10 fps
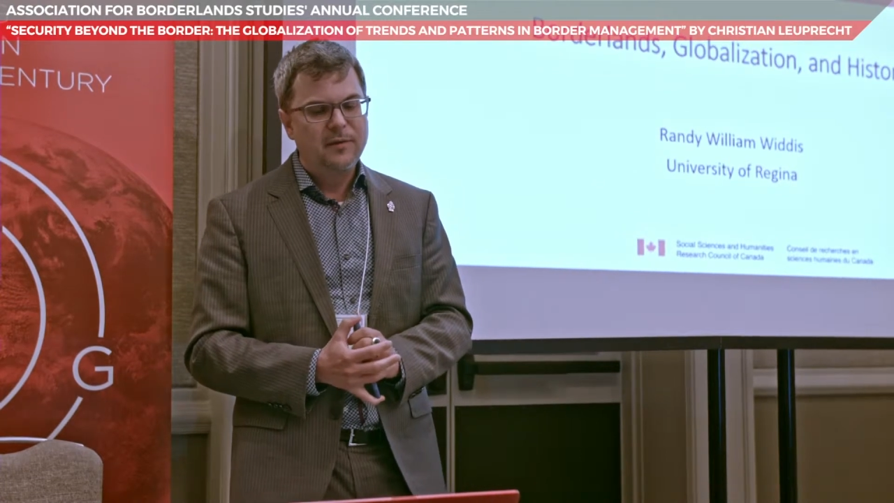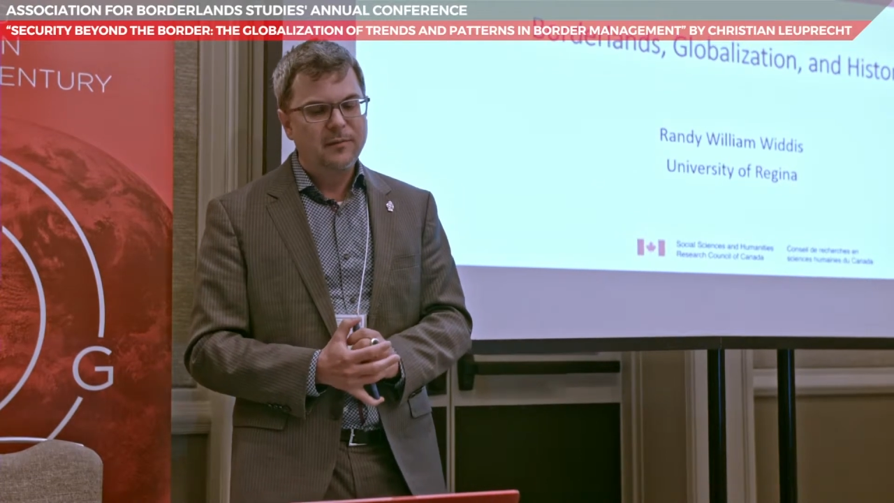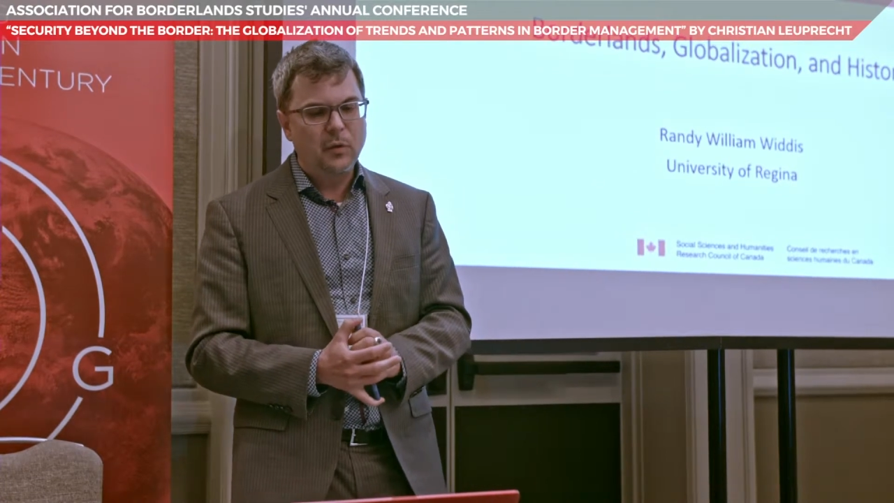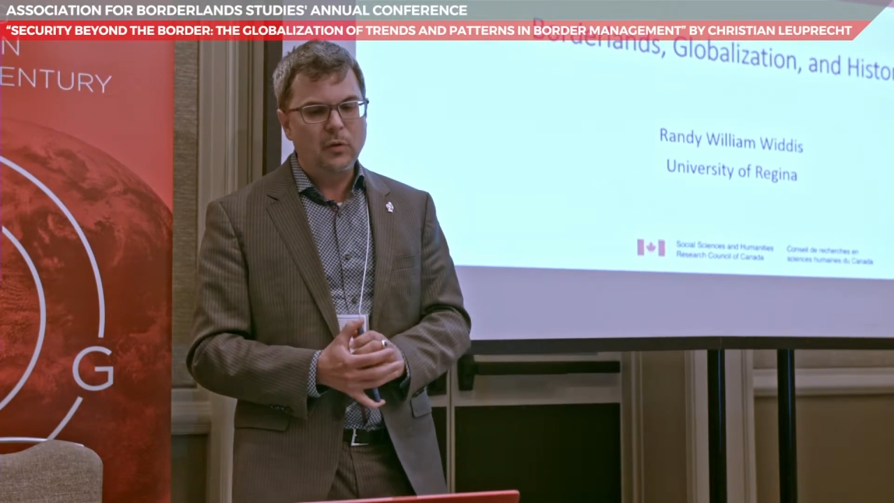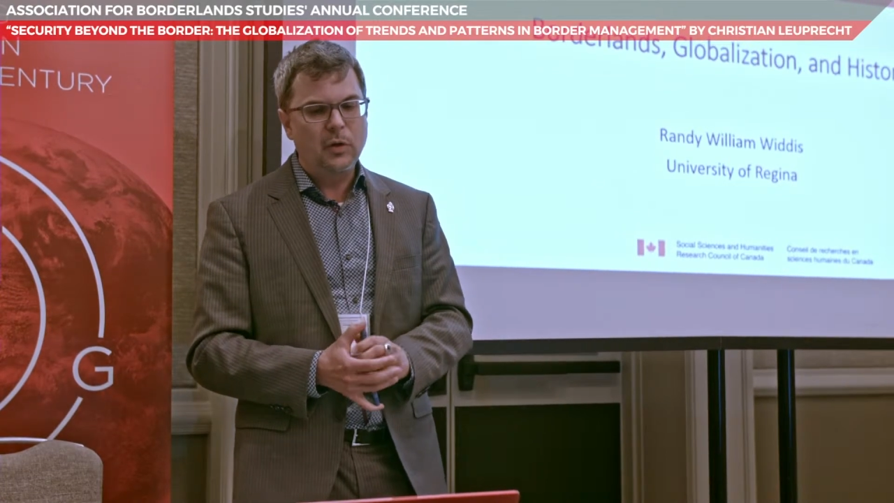
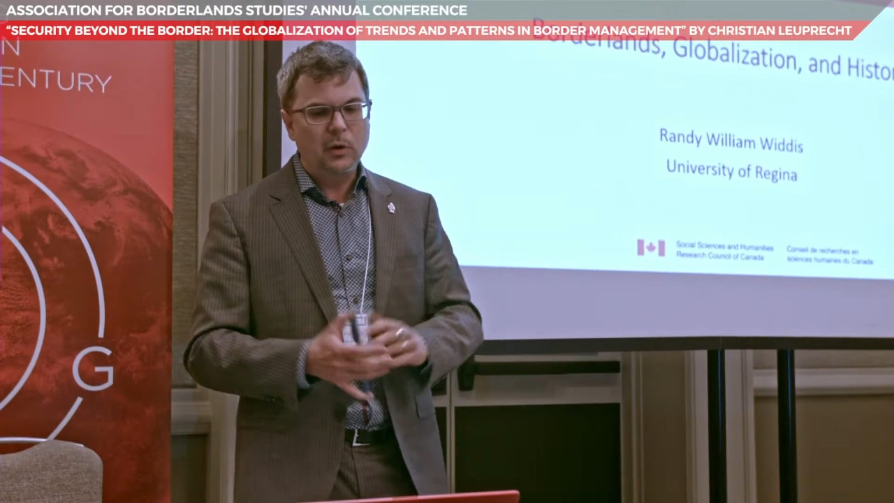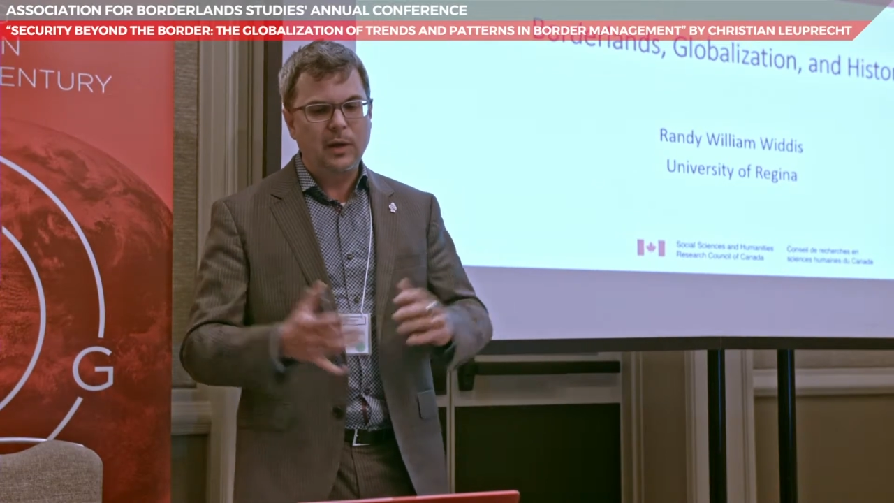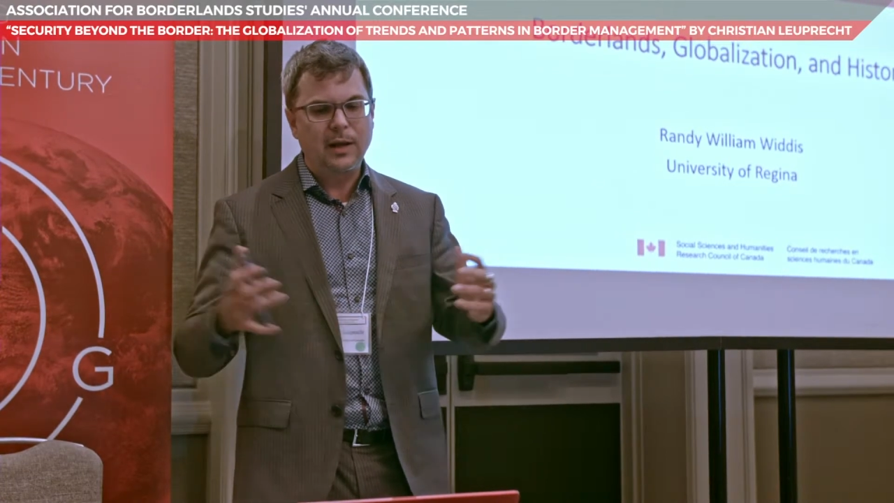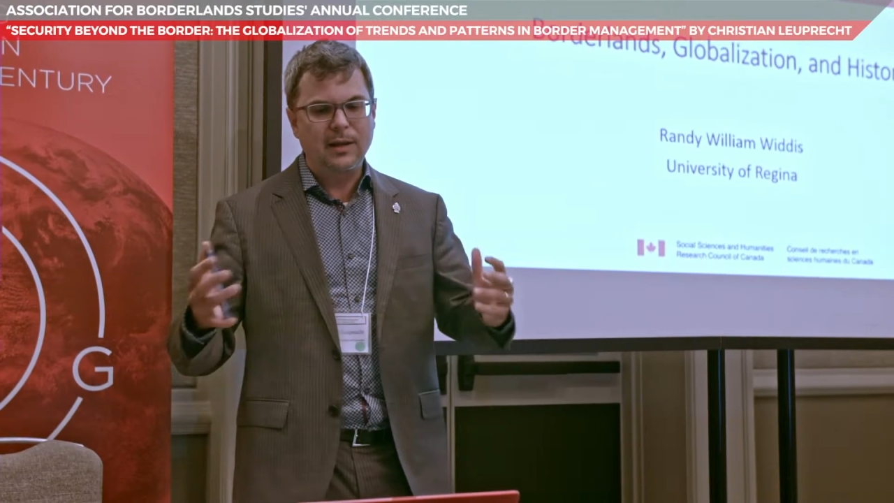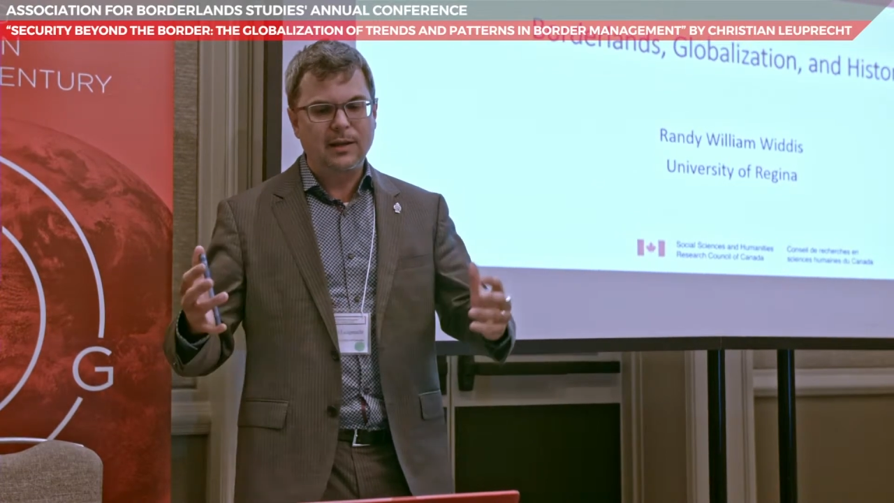don't look
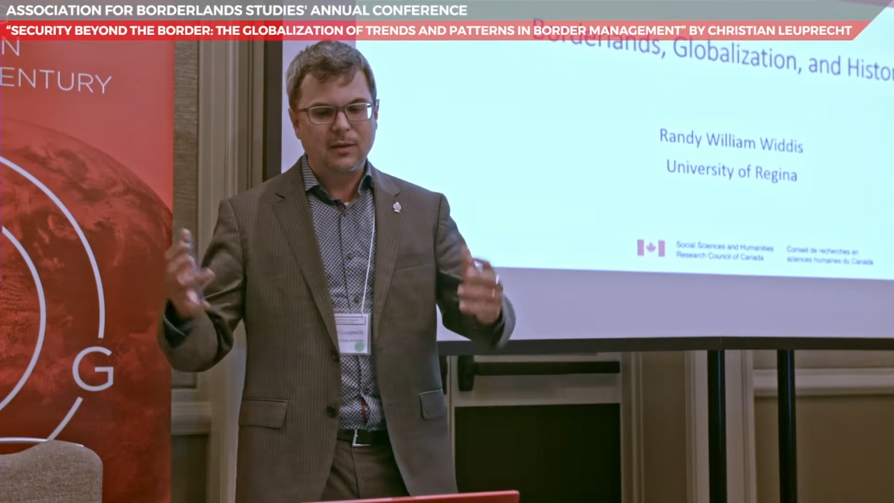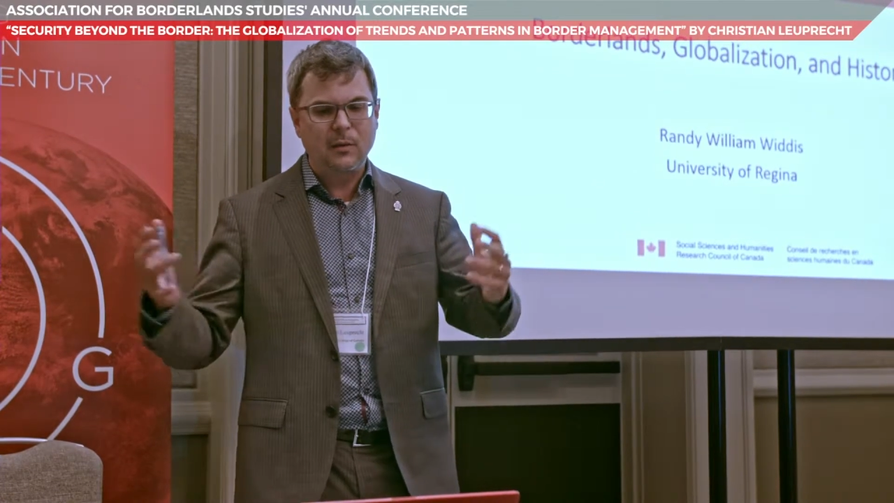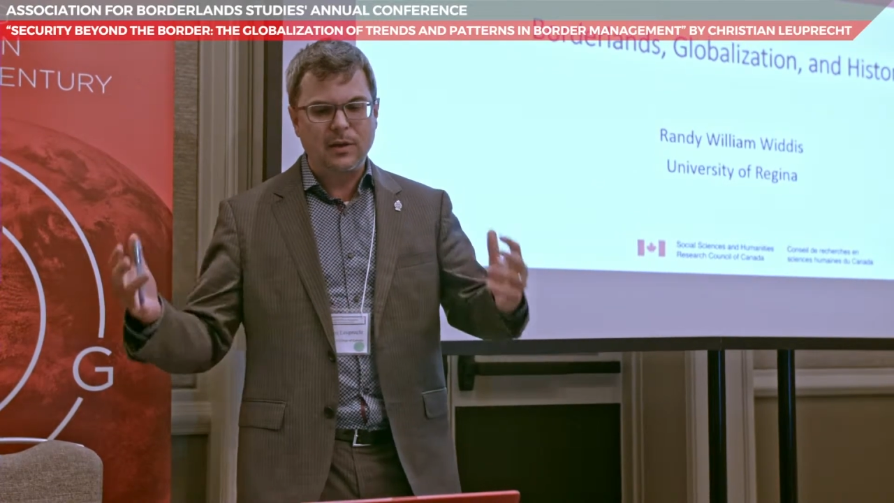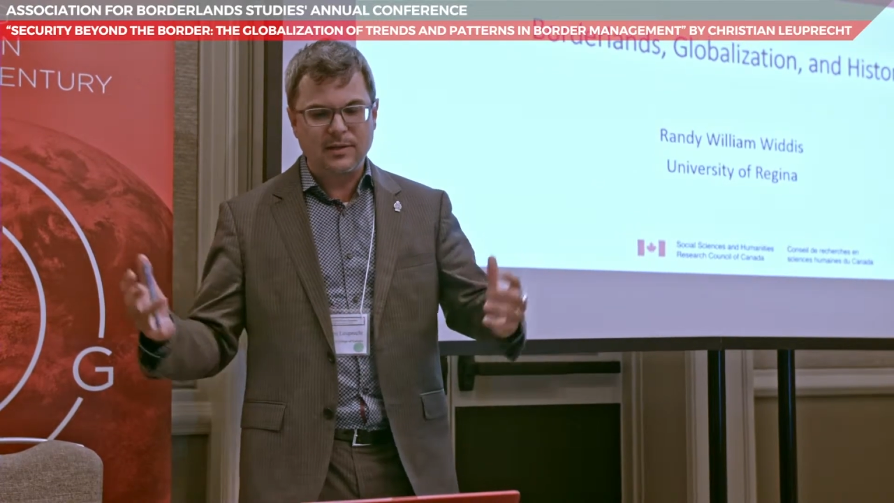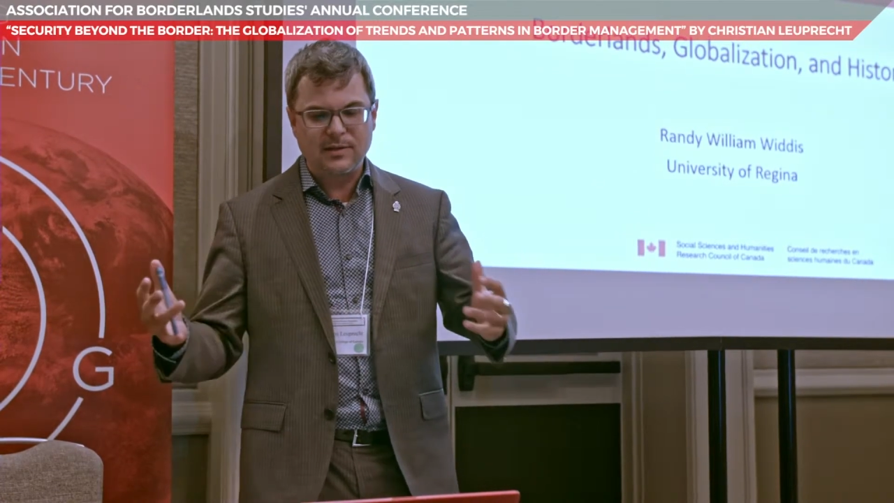like the
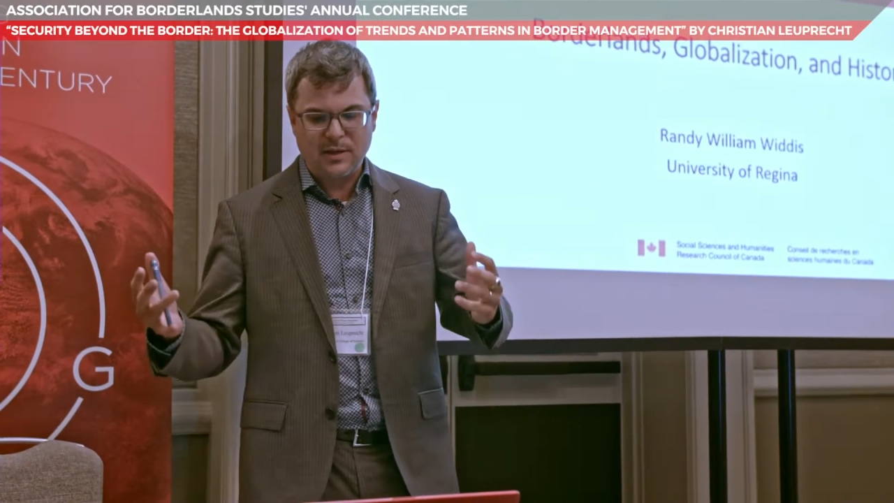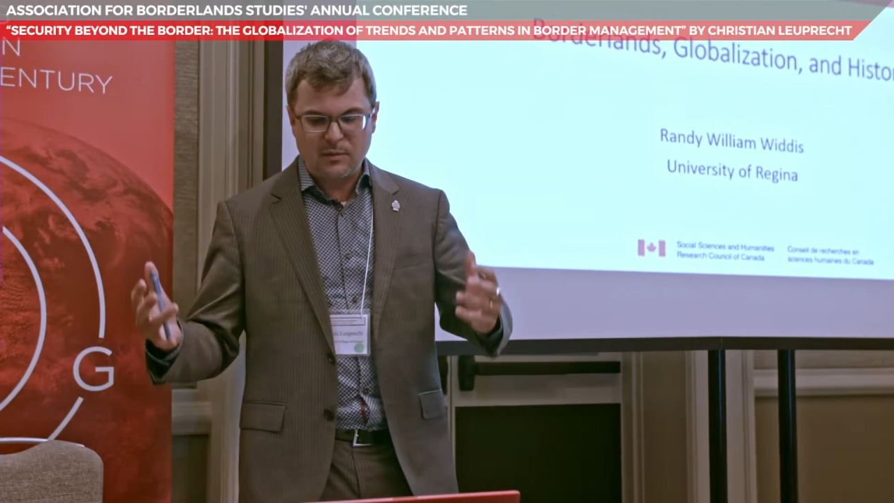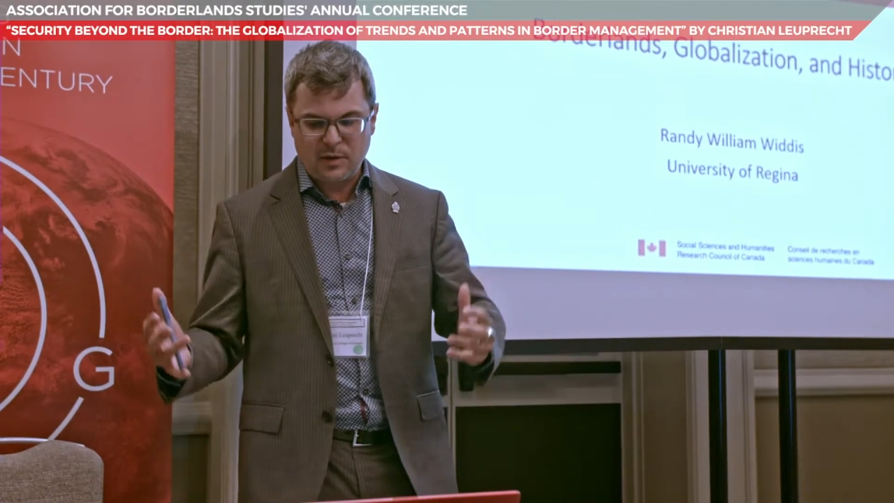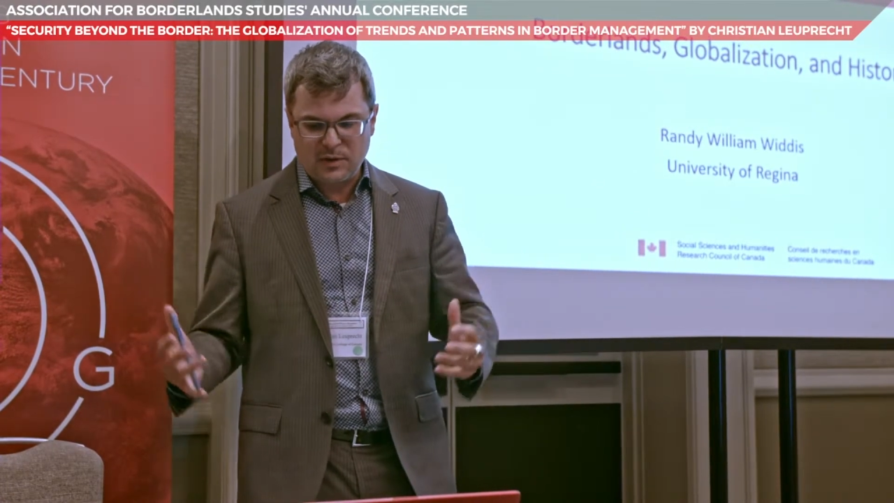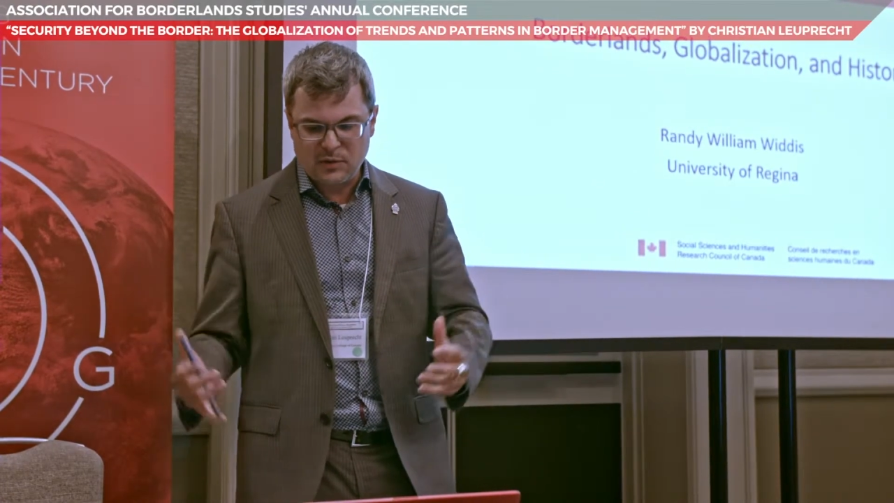ones that
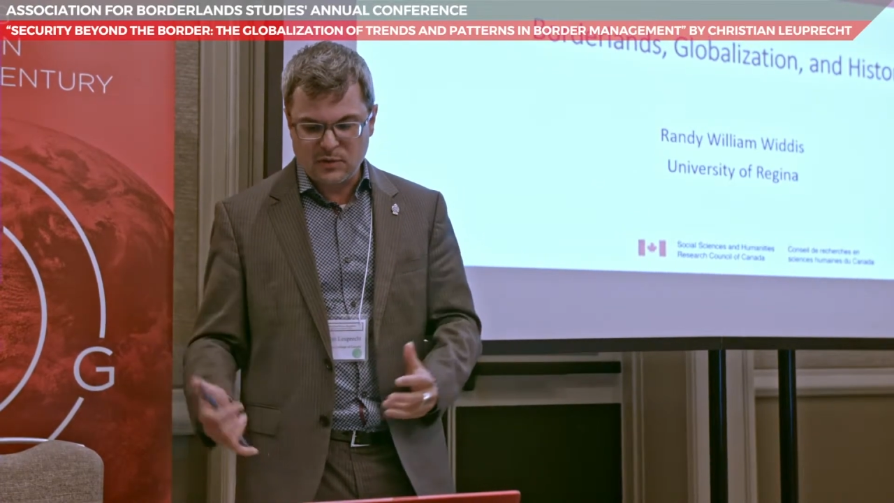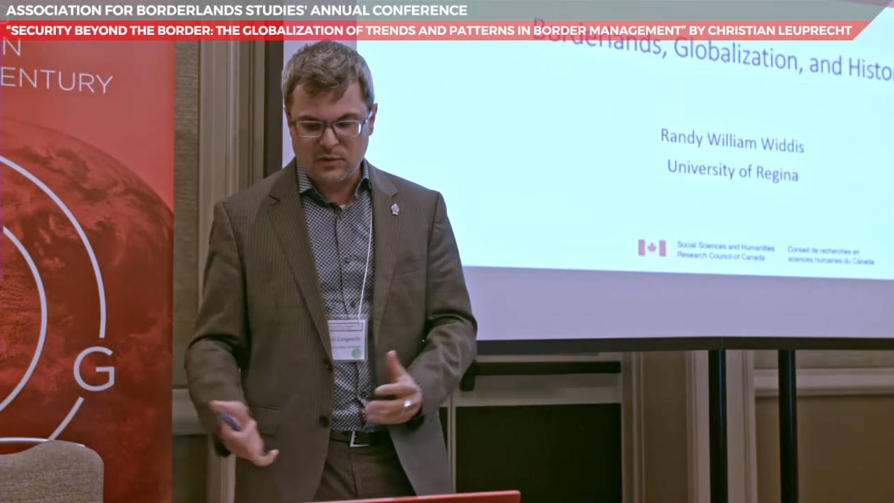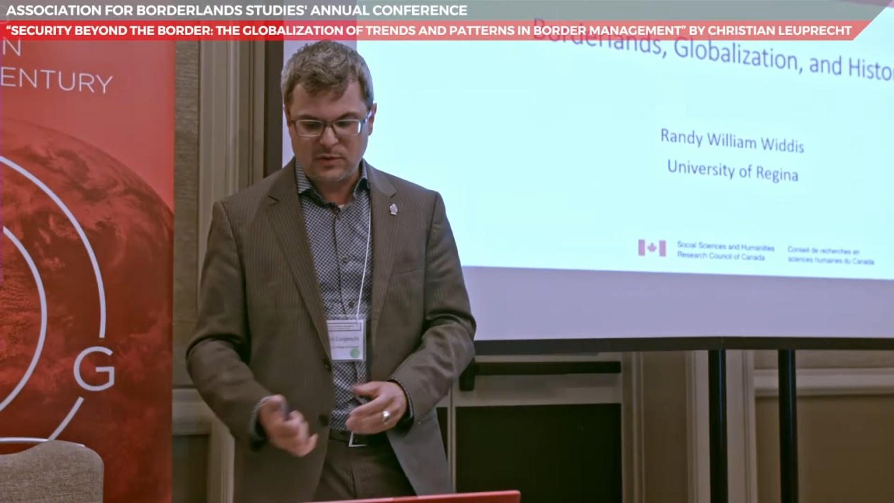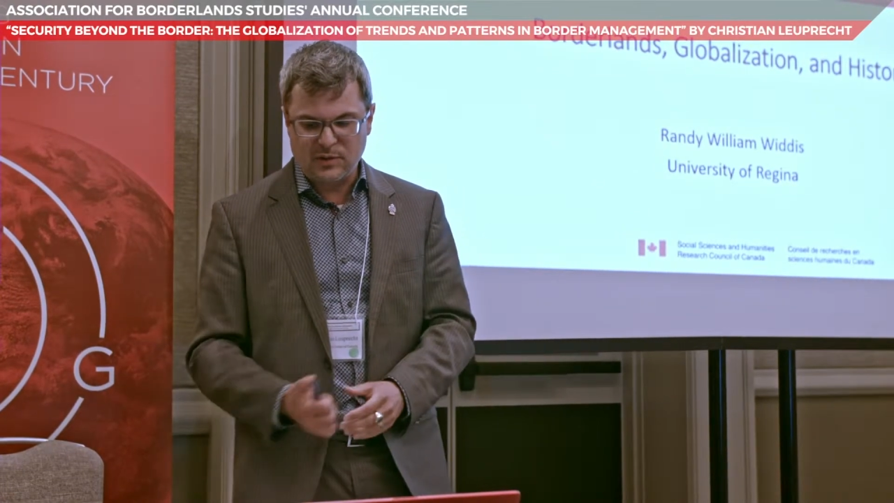we're used to.